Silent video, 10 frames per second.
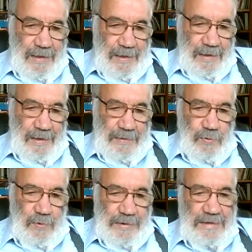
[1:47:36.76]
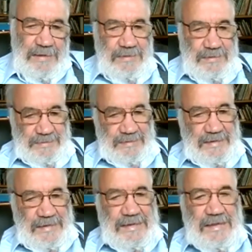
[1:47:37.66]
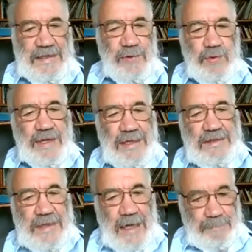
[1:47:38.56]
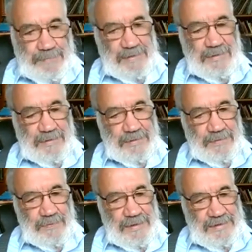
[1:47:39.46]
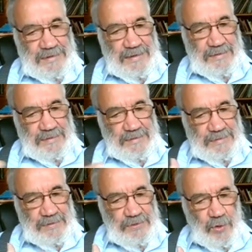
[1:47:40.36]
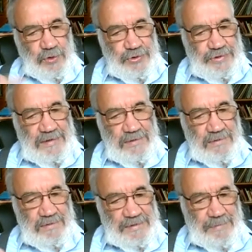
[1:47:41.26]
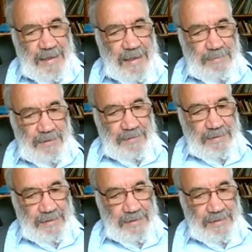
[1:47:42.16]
And when the New Age happened, was a Gnostic revival,